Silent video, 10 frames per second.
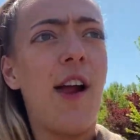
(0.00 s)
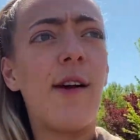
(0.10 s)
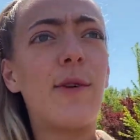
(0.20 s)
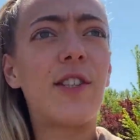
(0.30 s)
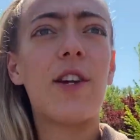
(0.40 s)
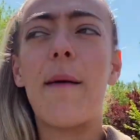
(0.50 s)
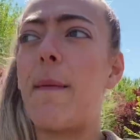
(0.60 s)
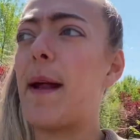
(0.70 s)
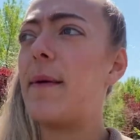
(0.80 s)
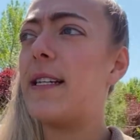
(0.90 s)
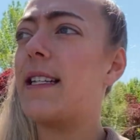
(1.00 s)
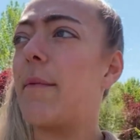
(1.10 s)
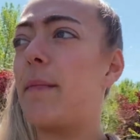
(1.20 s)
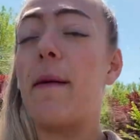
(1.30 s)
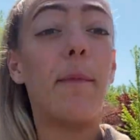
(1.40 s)
which maybe
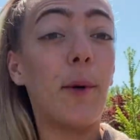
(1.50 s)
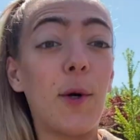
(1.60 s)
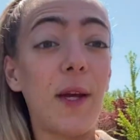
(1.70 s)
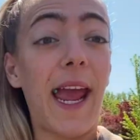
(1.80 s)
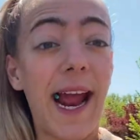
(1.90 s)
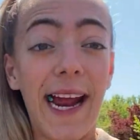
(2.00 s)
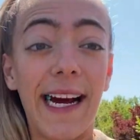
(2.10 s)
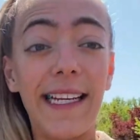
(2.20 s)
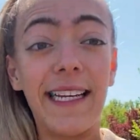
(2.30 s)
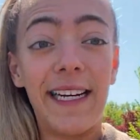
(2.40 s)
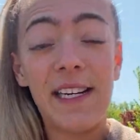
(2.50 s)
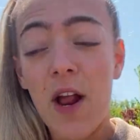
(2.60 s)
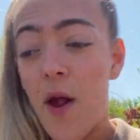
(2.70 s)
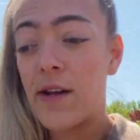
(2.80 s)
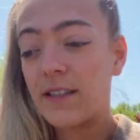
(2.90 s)
some people can,
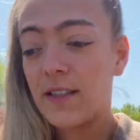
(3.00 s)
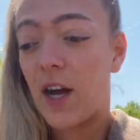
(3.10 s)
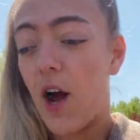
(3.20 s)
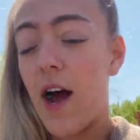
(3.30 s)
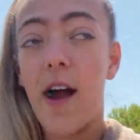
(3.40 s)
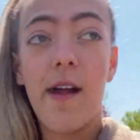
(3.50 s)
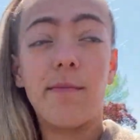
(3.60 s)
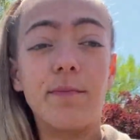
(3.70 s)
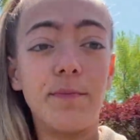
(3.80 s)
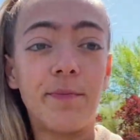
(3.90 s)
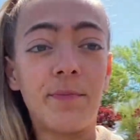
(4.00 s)
um,